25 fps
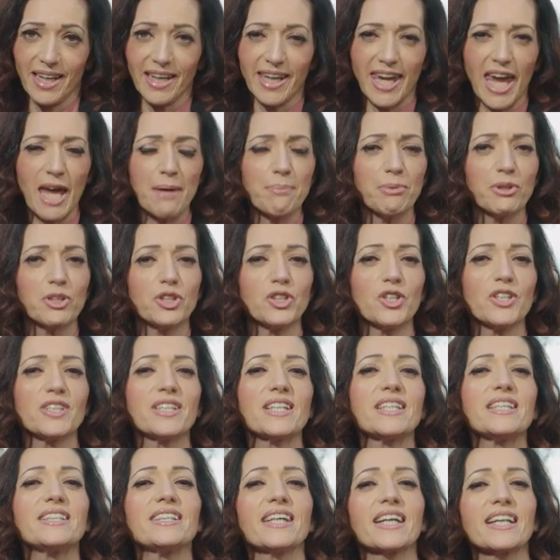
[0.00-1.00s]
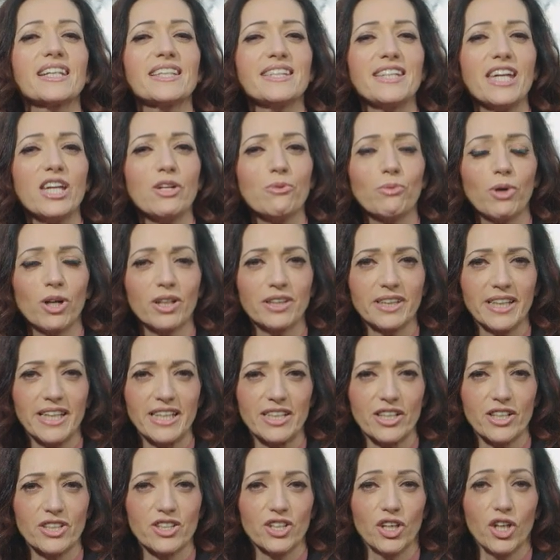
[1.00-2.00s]
Cable chooses 16 world
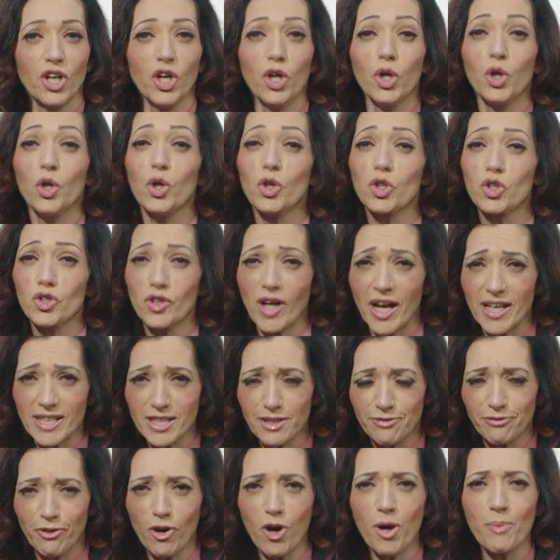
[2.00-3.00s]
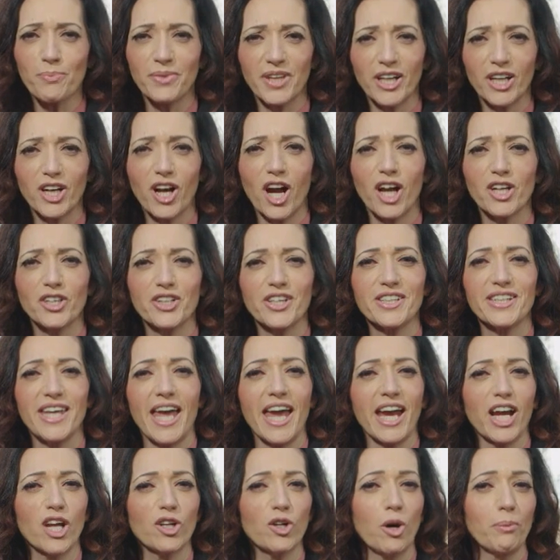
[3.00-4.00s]
leaders who transformed their country's
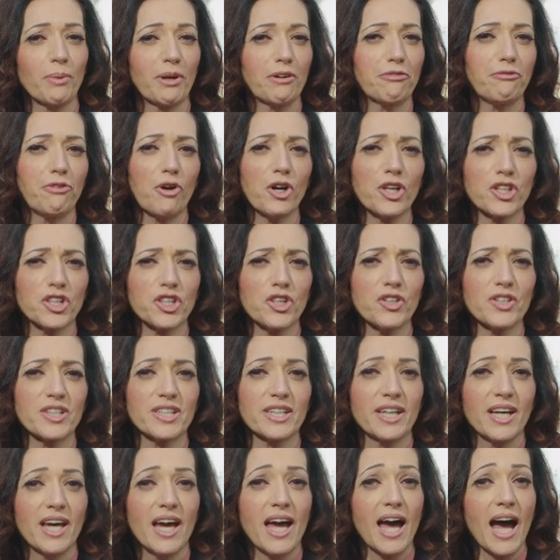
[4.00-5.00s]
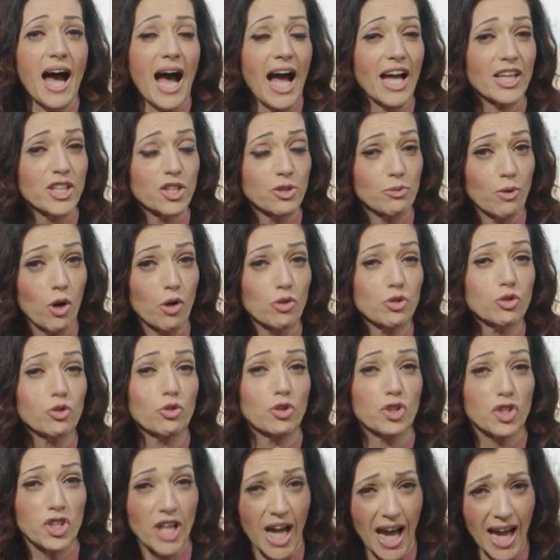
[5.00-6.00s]
economic fortunes and who
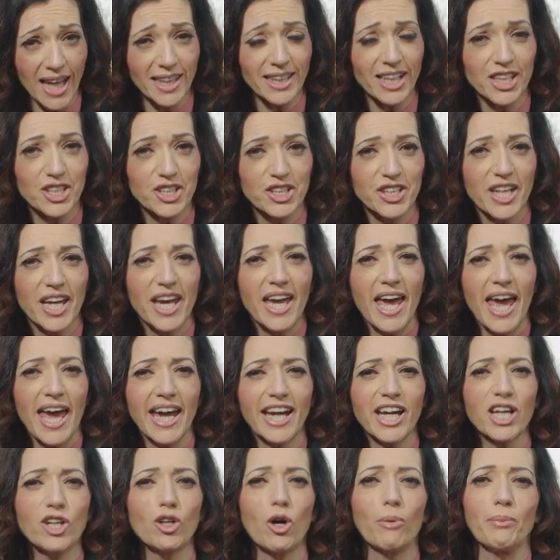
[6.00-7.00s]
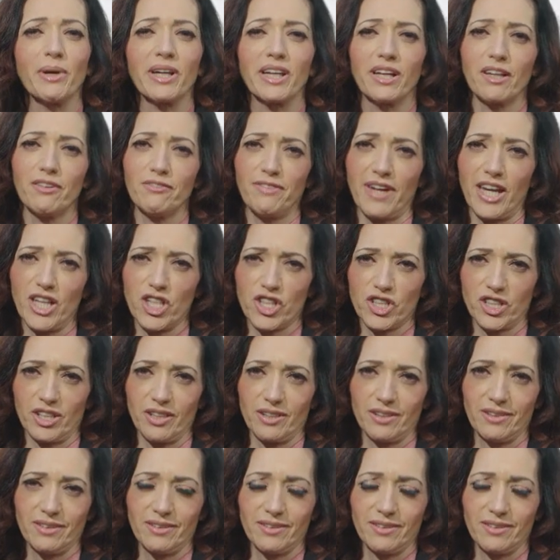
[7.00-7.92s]
also challenged economic convention.